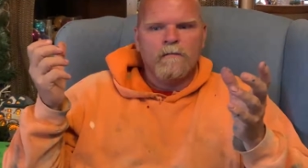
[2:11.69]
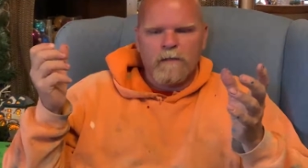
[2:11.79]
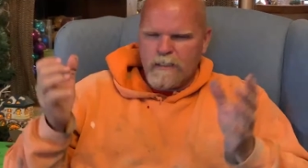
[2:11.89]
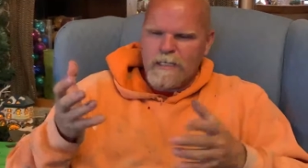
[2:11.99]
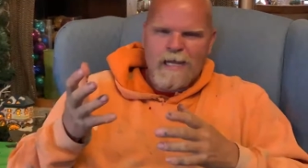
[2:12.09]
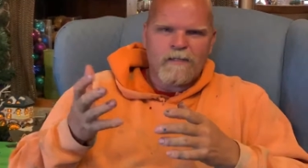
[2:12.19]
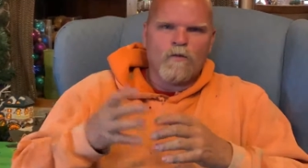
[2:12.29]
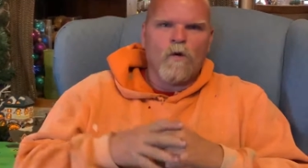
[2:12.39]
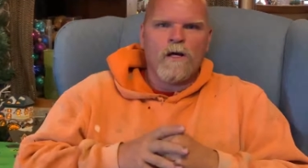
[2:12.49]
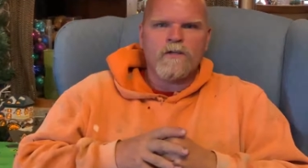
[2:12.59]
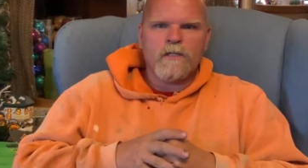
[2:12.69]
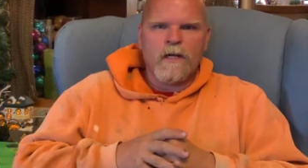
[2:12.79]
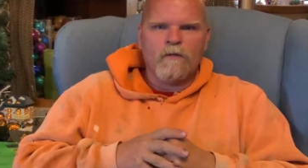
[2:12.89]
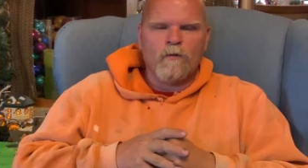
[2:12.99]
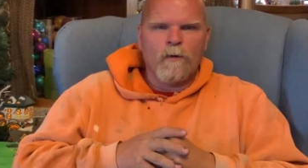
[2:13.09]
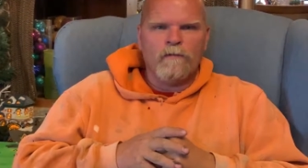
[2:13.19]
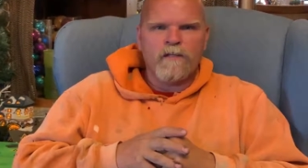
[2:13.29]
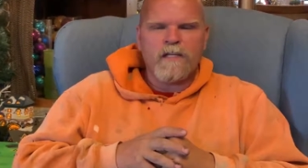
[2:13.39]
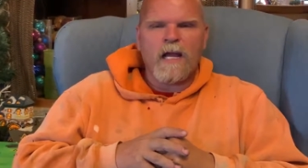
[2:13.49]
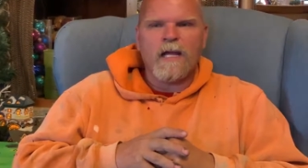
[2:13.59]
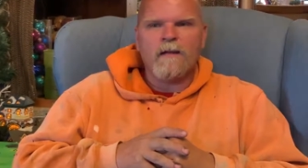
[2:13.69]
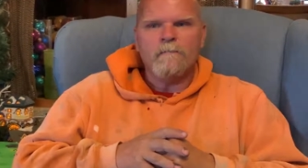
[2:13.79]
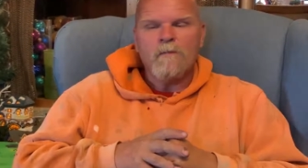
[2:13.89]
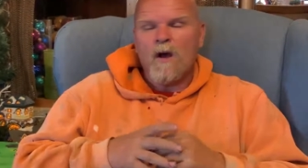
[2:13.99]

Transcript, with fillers: let's acid wash it and remove the stain,